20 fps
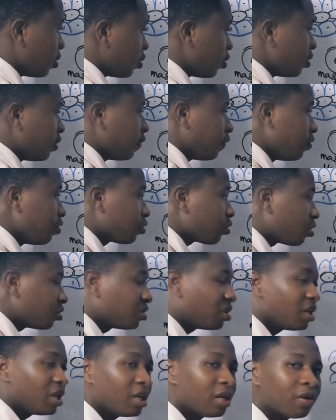So the fluid
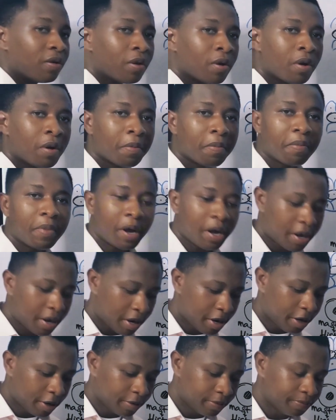containing uh,
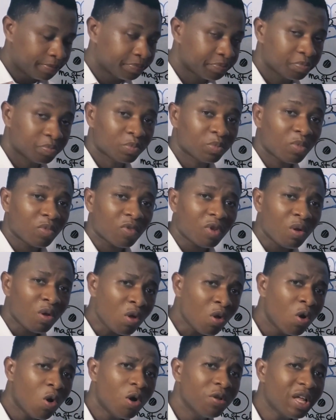um,
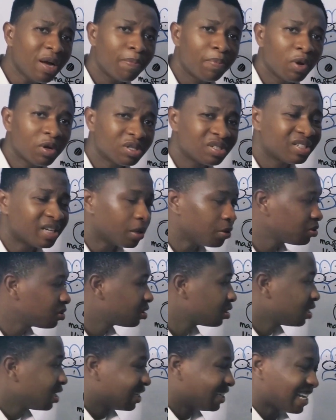other blood
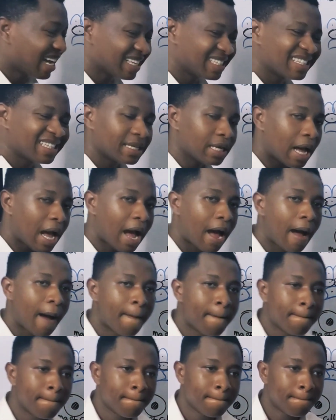cells that
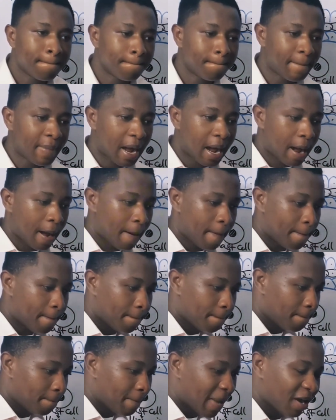are
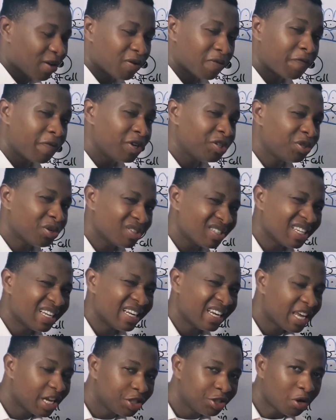macrophages
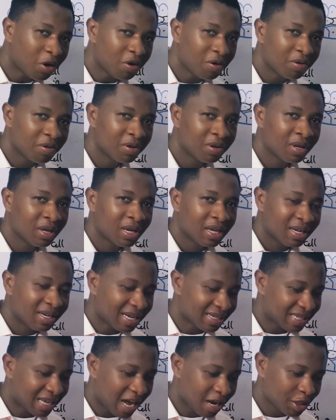in nature,
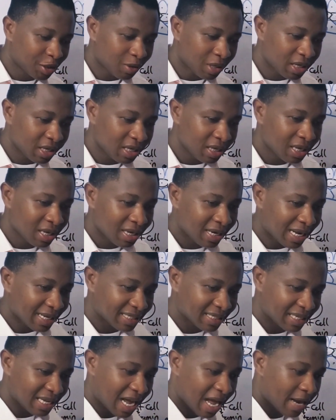that are actually
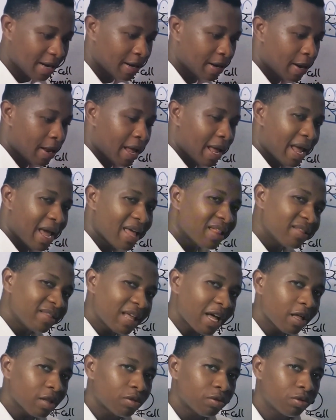that can
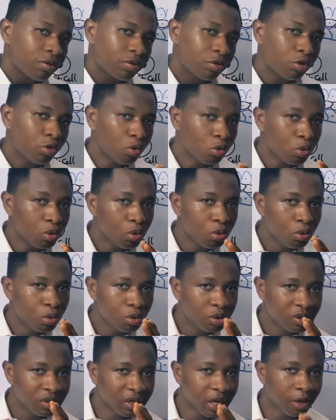enter
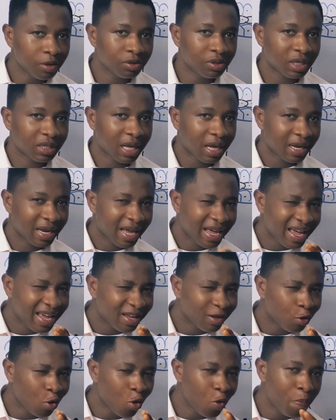through cells, that can
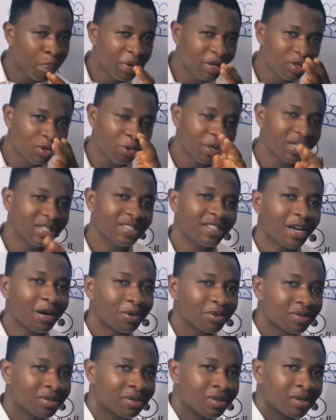go between
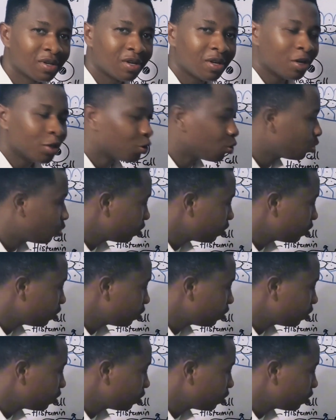cells. So